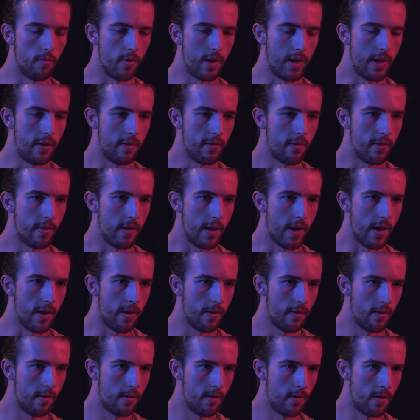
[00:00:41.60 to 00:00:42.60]
really into
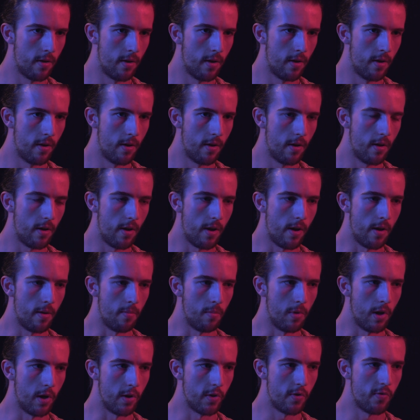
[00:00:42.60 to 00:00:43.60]
their
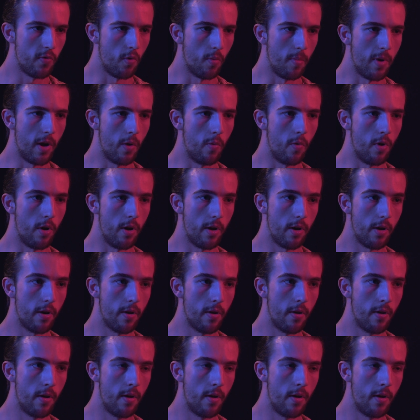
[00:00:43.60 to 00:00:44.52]
large format work.